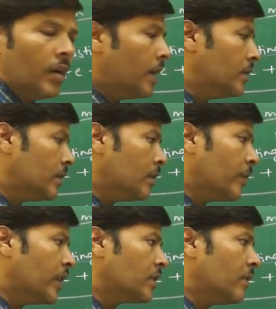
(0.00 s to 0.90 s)
and zinc
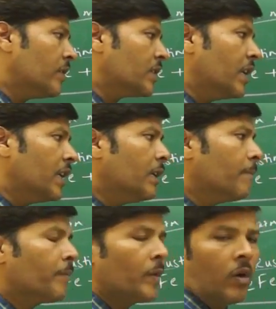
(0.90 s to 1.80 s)
by itself is
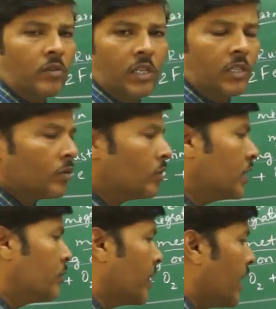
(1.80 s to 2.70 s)
getting oxidized. So
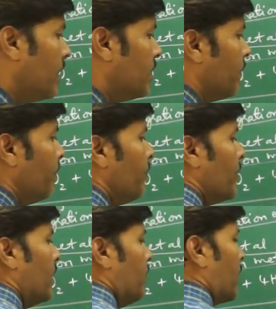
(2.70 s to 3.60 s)
such mechanism
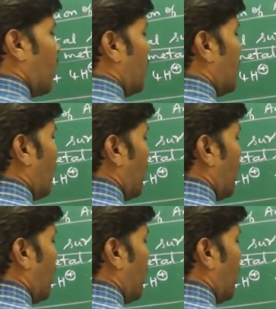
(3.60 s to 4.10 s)
we can also